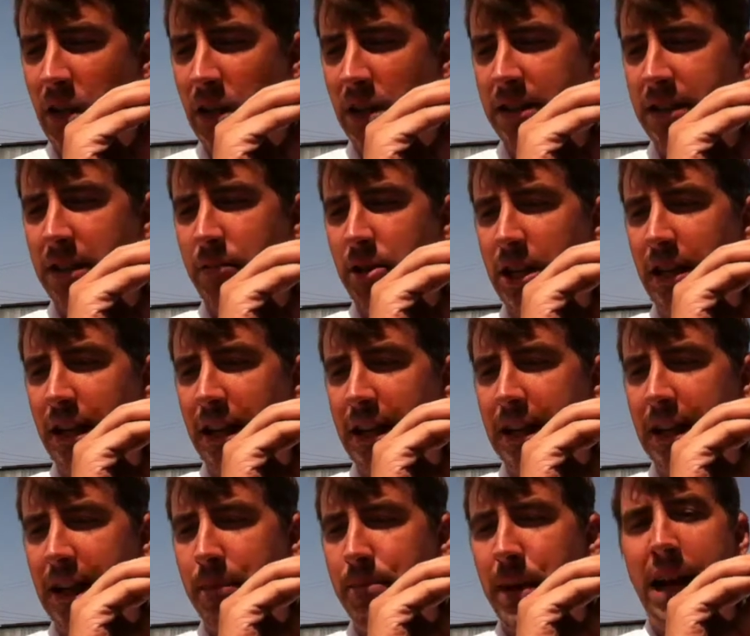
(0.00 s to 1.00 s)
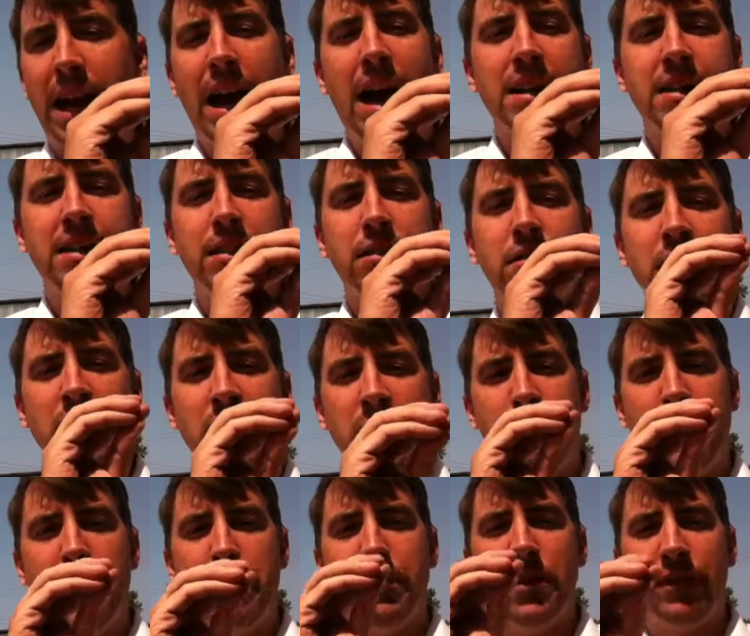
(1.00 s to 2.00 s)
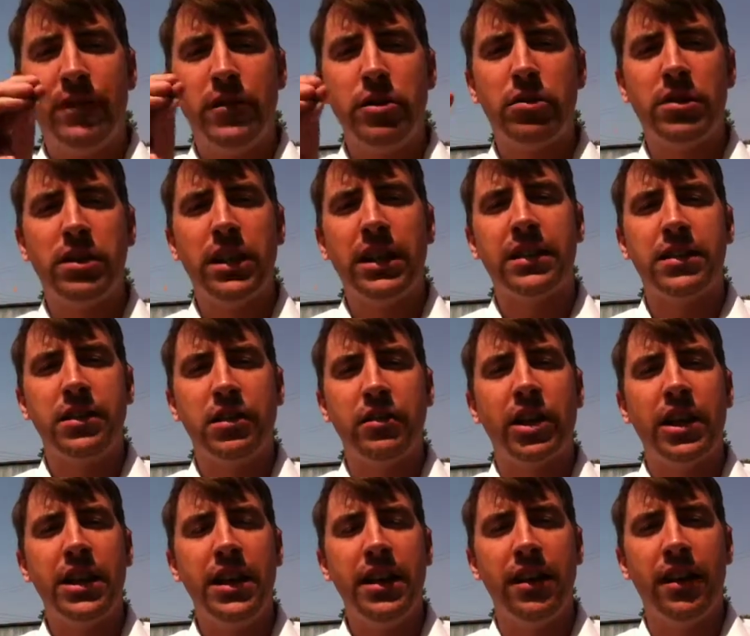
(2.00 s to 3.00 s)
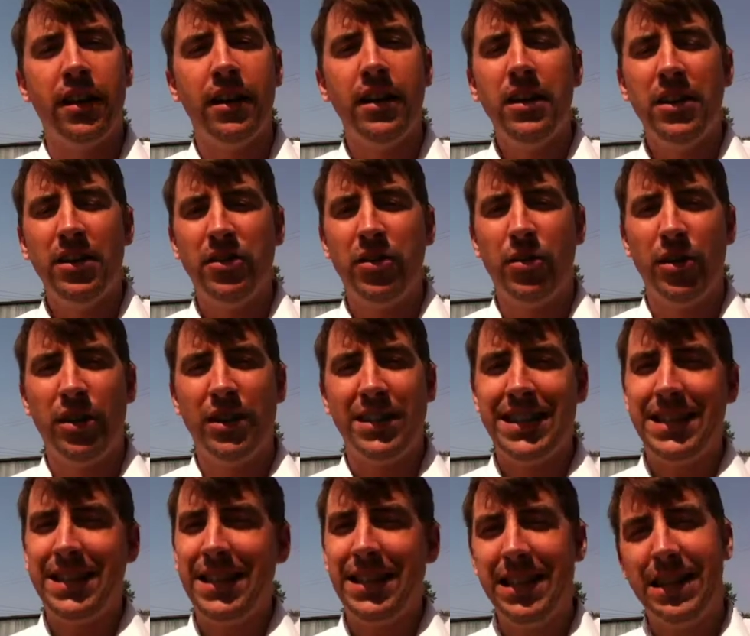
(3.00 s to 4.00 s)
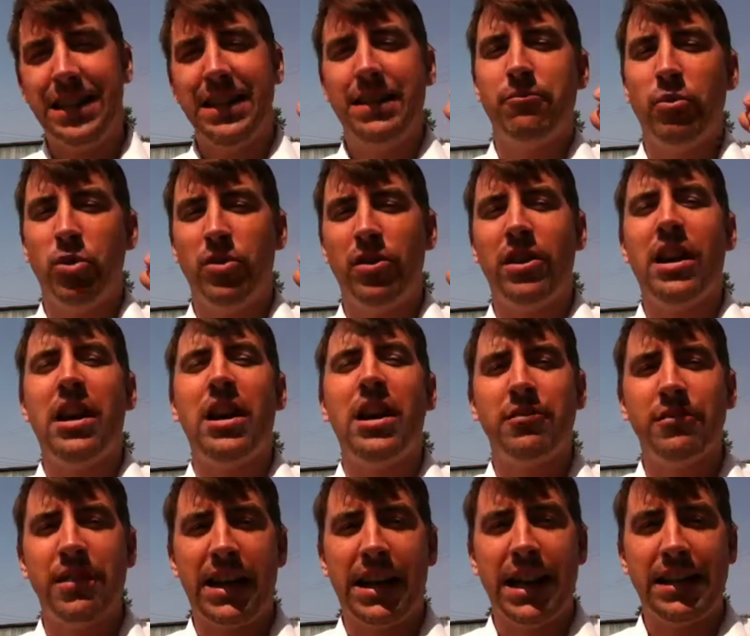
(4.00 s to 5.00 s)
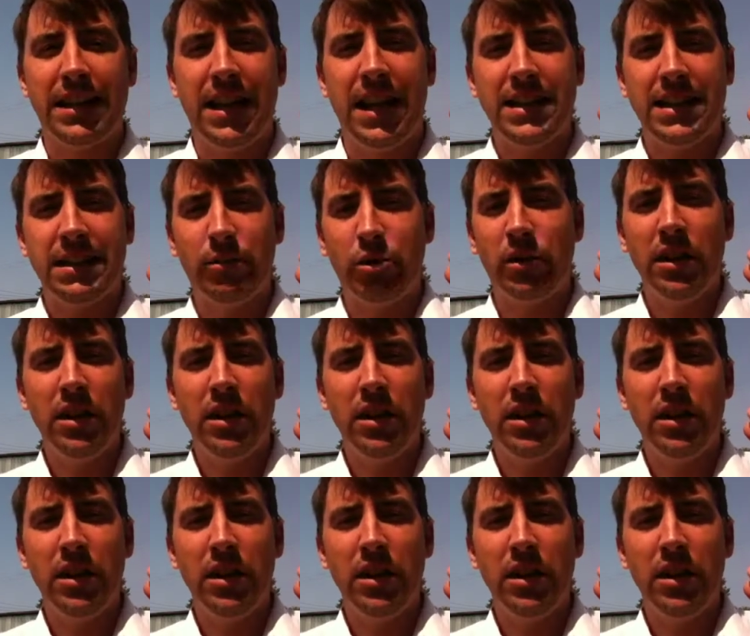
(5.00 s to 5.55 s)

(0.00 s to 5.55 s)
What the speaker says: Somebody like Picasso, maybe a few clicks over here towards the more unrecognizable.